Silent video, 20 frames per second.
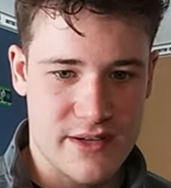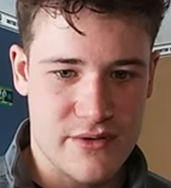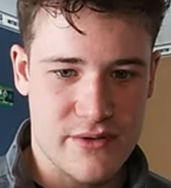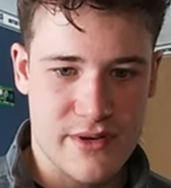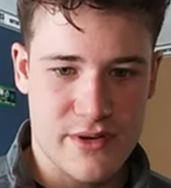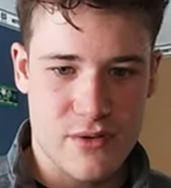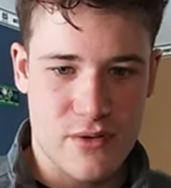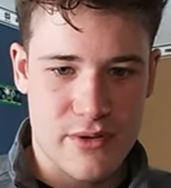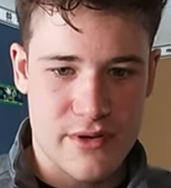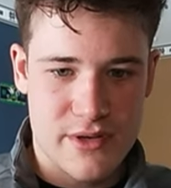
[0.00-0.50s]
You
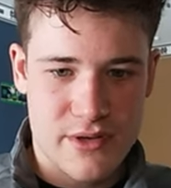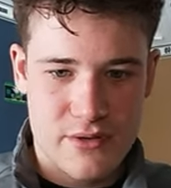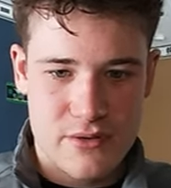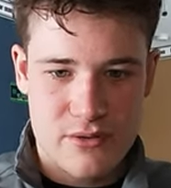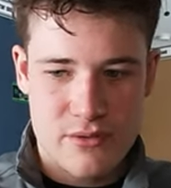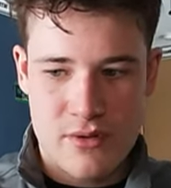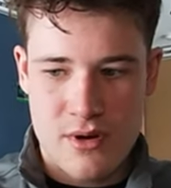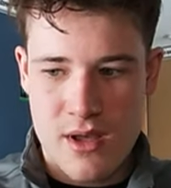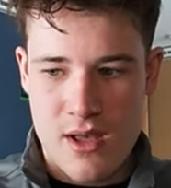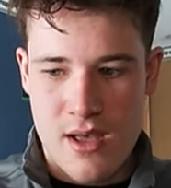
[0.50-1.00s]
can only
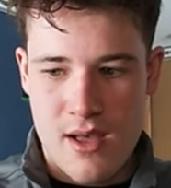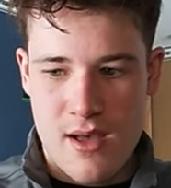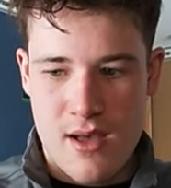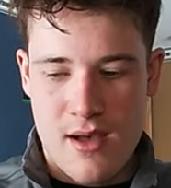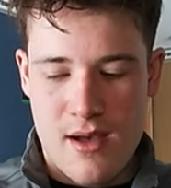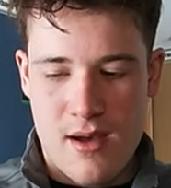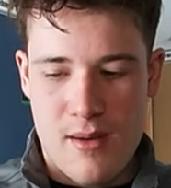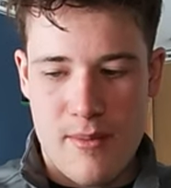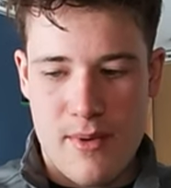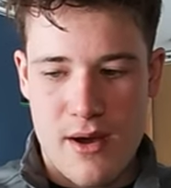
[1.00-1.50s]
do
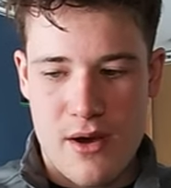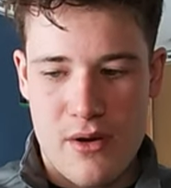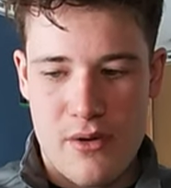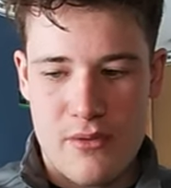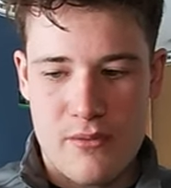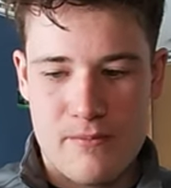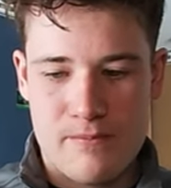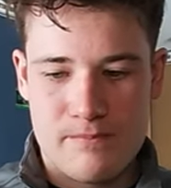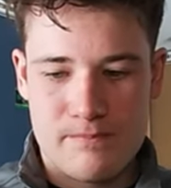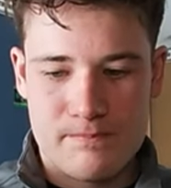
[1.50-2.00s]

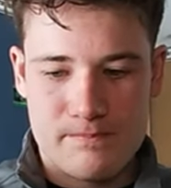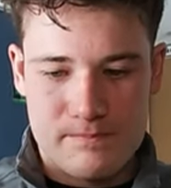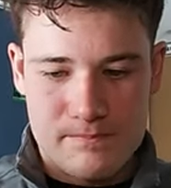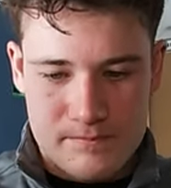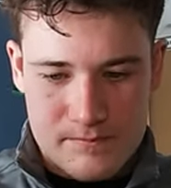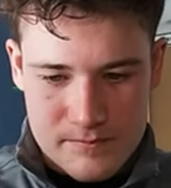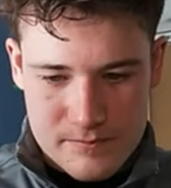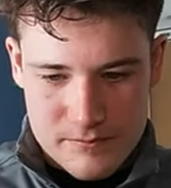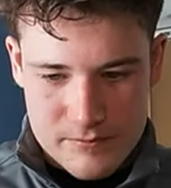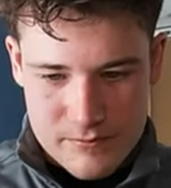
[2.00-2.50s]
about,
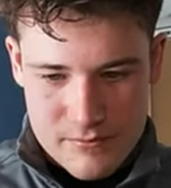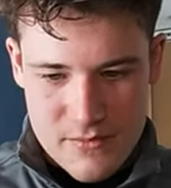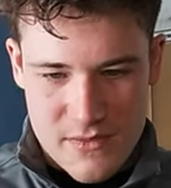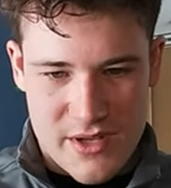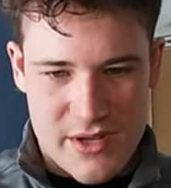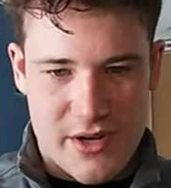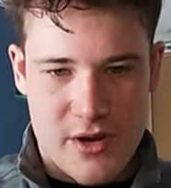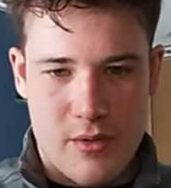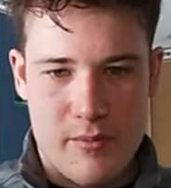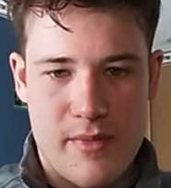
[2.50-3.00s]

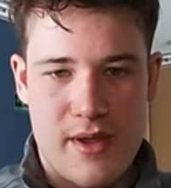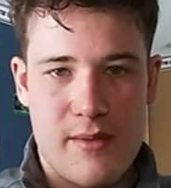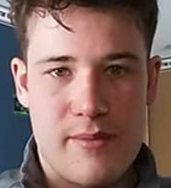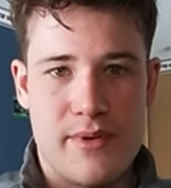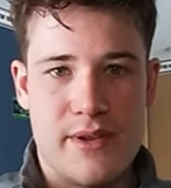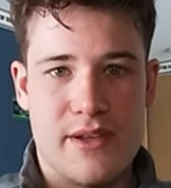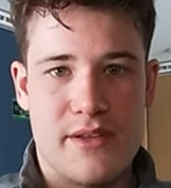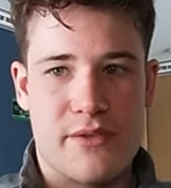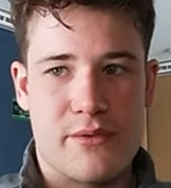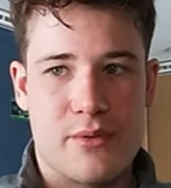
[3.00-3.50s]
you know,
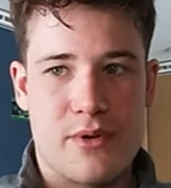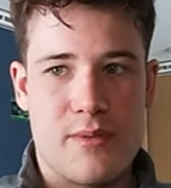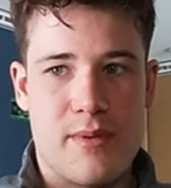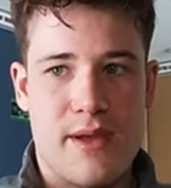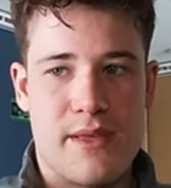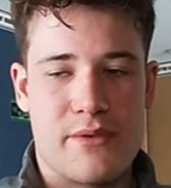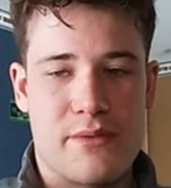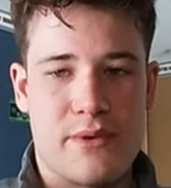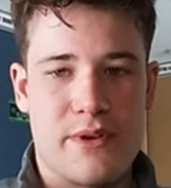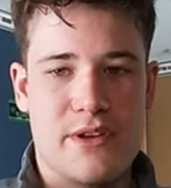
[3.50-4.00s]
maybe a
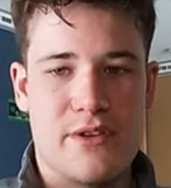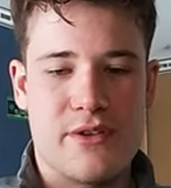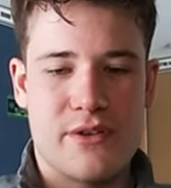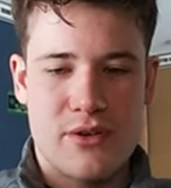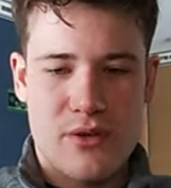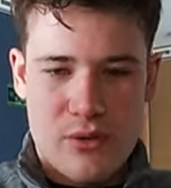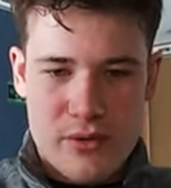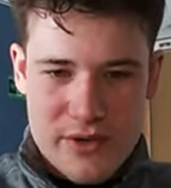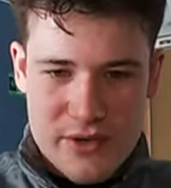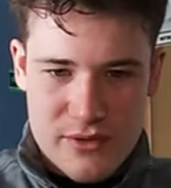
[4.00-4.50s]
3x3. You
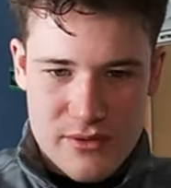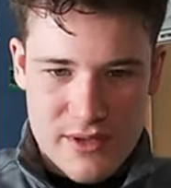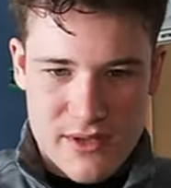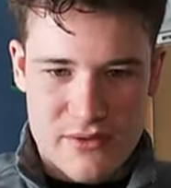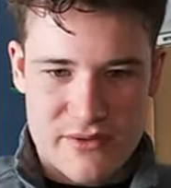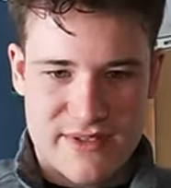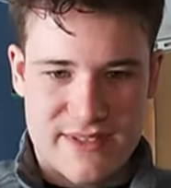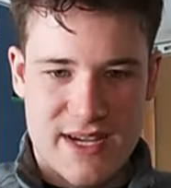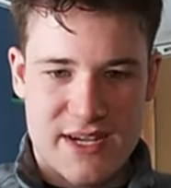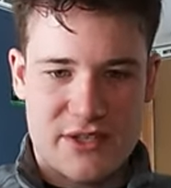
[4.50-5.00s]
can only do
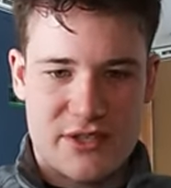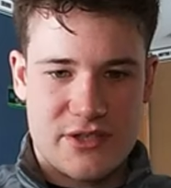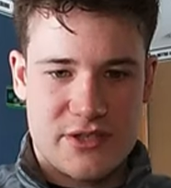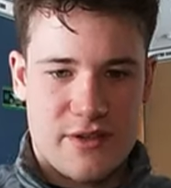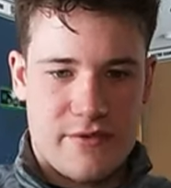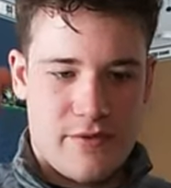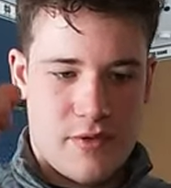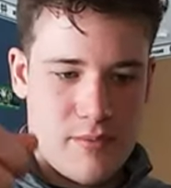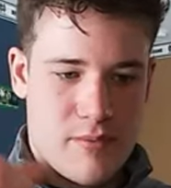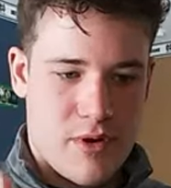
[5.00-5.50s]
little sections
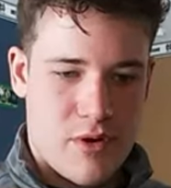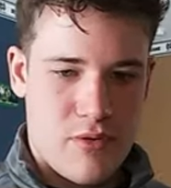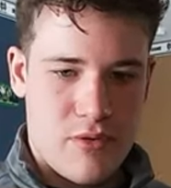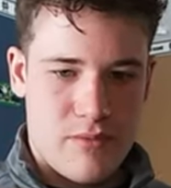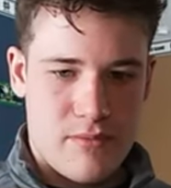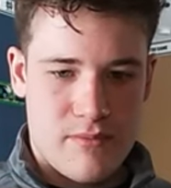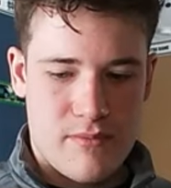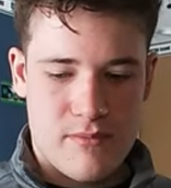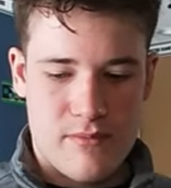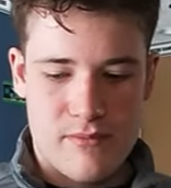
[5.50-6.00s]
of your
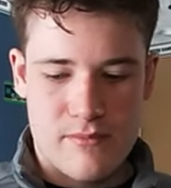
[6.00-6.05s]
boat.